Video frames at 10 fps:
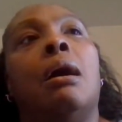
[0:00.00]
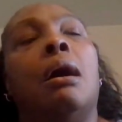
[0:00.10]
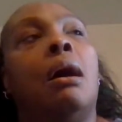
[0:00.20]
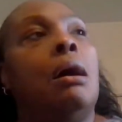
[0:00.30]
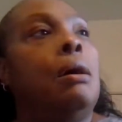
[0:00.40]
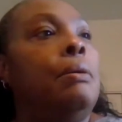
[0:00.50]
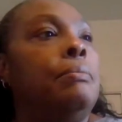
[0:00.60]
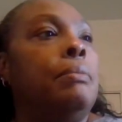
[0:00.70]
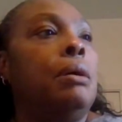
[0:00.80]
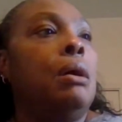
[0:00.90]

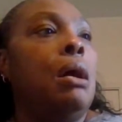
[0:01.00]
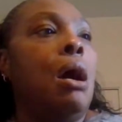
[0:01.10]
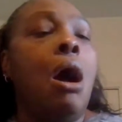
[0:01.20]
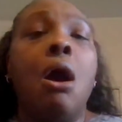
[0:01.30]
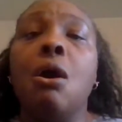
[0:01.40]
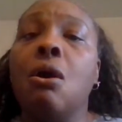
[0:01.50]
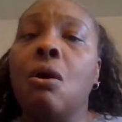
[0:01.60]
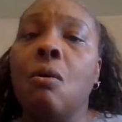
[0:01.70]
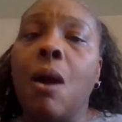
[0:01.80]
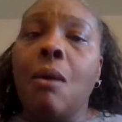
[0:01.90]
"Oh,
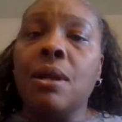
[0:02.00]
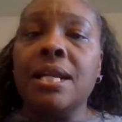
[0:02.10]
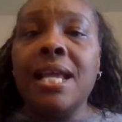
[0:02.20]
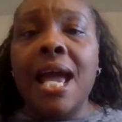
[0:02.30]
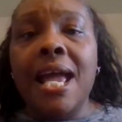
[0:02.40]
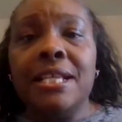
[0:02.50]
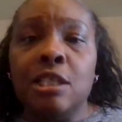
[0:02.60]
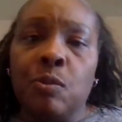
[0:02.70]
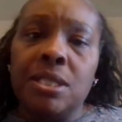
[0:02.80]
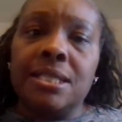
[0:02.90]
I Wanna Dance With